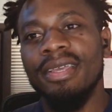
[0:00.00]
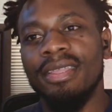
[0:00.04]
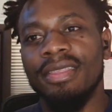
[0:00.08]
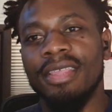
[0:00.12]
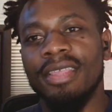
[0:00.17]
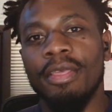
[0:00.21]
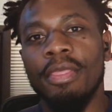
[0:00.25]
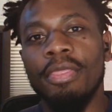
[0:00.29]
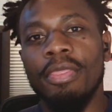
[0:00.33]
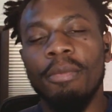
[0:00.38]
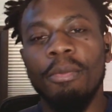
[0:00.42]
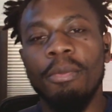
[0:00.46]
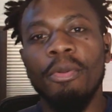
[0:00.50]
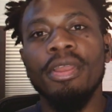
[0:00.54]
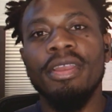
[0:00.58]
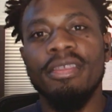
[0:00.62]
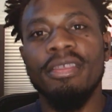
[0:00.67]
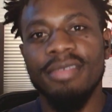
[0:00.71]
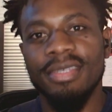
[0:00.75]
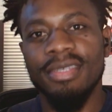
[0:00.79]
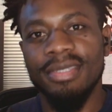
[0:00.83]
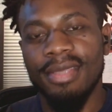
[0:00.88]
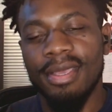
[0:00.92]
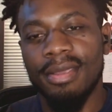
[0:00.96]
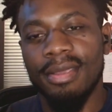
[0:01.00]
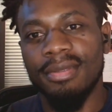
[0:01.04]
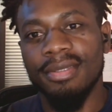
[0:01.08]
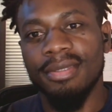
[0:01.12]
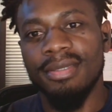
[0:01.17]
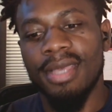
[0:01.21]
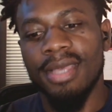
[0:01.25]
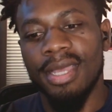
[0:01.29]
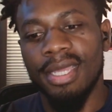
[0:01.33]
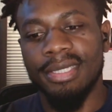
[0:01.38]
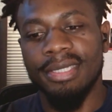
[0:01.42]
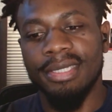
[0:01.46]
The point of this
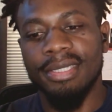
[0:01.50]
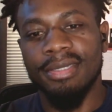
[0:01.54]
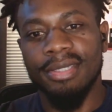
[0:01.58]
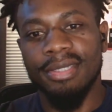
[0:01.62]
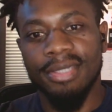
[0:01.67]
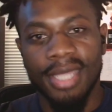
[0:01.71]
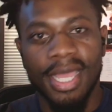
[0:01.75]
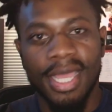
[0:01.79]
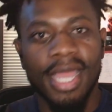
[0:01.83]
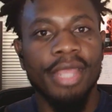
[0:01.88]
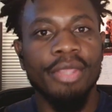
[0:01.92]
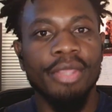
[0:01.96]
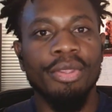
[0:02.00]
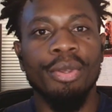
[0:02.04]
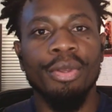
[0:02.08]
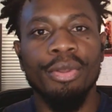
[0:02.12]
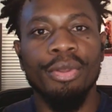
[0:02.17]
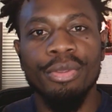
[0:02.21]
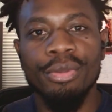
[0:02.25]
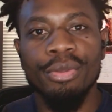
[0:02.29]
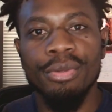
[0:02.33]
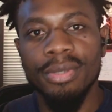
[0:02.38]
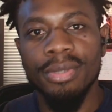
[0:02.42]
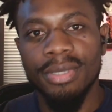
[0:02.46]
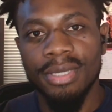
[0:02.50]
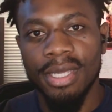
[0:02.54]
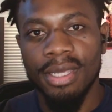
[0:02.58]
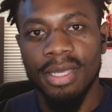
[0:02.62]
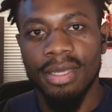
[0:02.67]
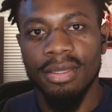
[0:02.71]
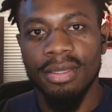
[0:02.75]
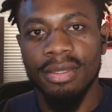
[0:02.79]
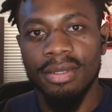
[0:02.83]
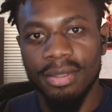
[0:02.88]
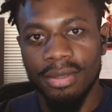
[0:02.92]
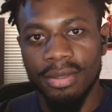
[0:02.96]
exercise is that you're
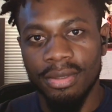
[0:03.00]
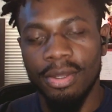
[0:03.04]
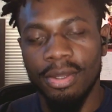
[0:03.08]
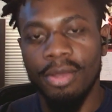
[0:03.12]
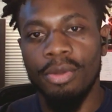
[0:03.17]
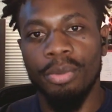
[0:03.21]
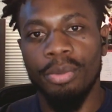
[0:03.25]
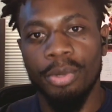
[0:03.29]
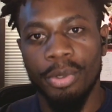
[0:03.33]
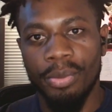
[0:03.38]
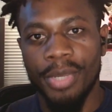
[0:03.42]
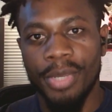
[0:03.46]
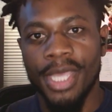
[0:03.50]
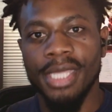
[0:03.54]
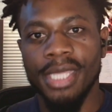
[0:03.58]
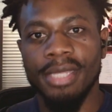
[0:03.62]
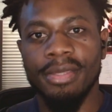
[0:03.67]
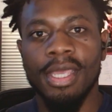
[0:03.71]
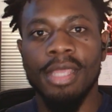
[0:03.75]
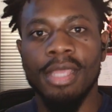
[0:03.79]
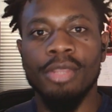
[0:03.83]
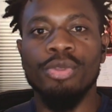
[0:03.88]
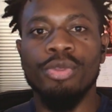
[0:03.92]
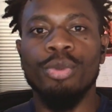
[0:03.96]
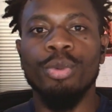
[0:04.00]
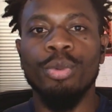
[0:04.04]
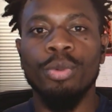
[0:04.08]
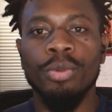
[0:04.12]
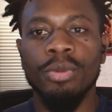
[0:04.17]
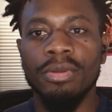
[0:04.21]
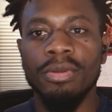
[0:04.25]
using lower weight than you